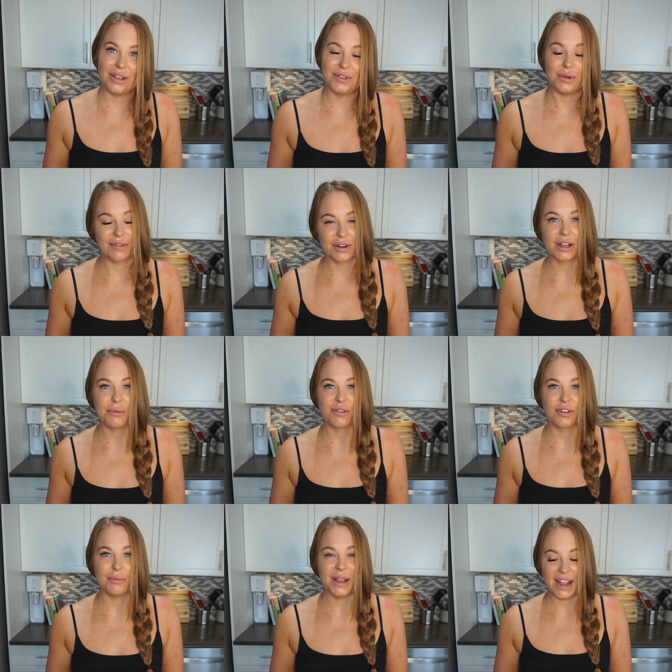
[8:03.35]
if you ever come
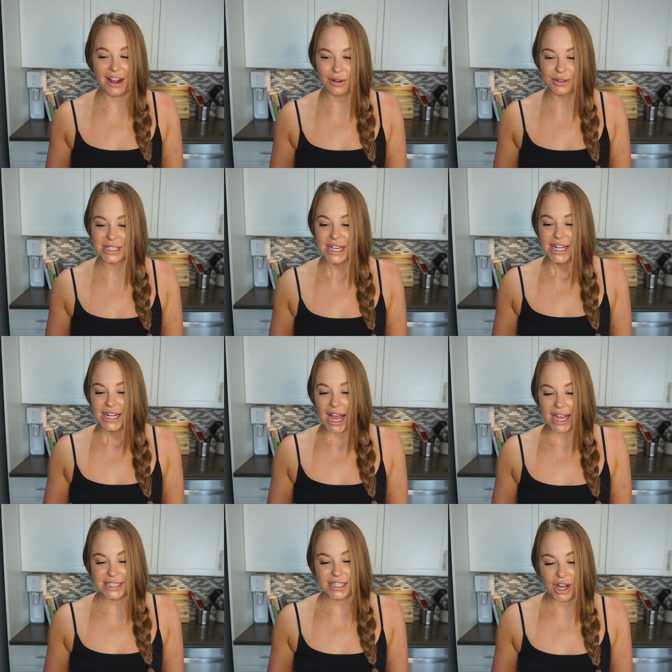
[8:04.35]
over to my house,
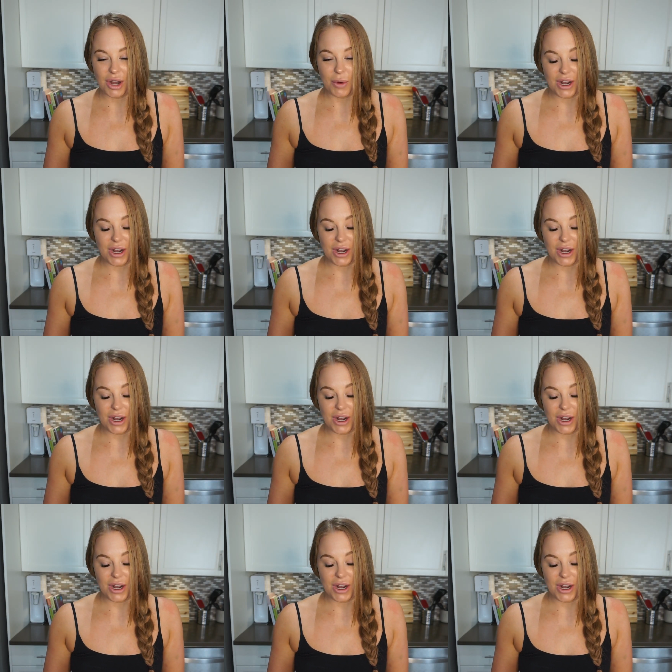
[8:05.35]
I did not